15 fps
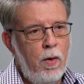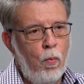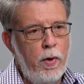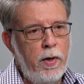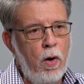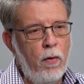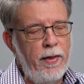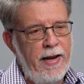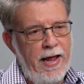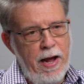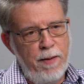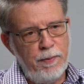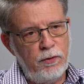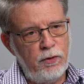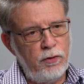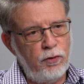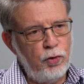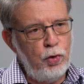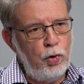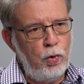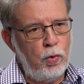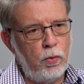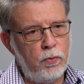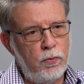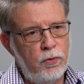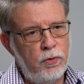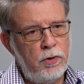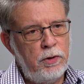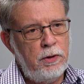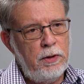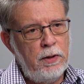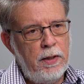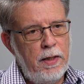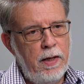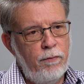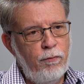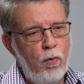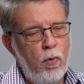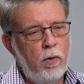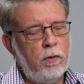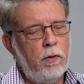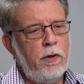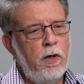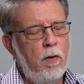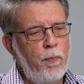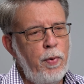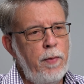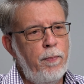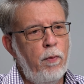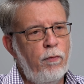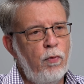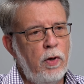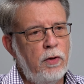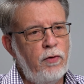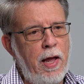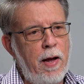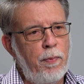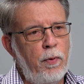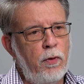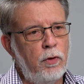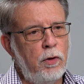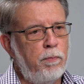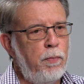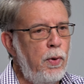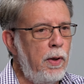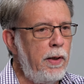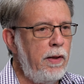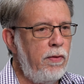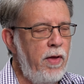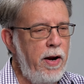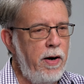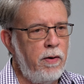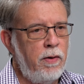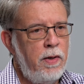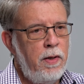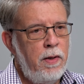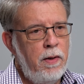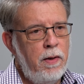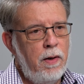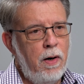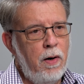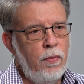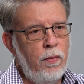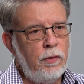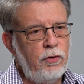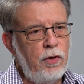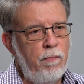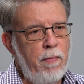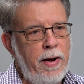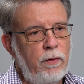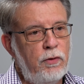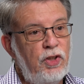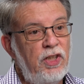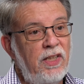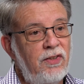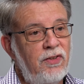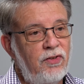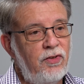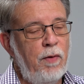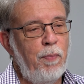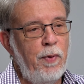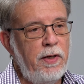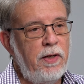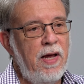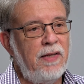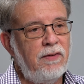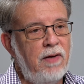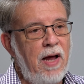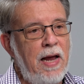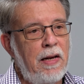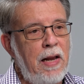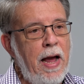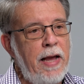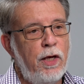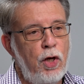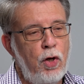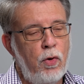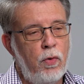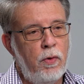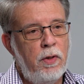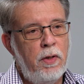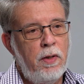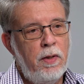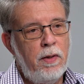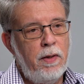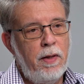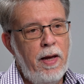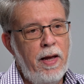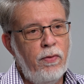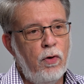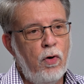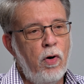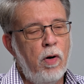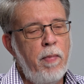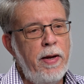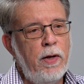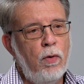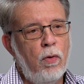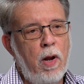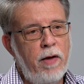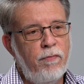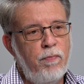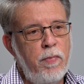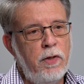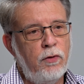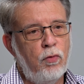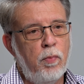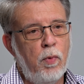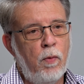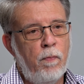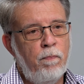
We know that happens in schools. Uh, for young people, for example, there's a bully there, or there's somebody who just simply does not like you, and they're going to make your life miserable.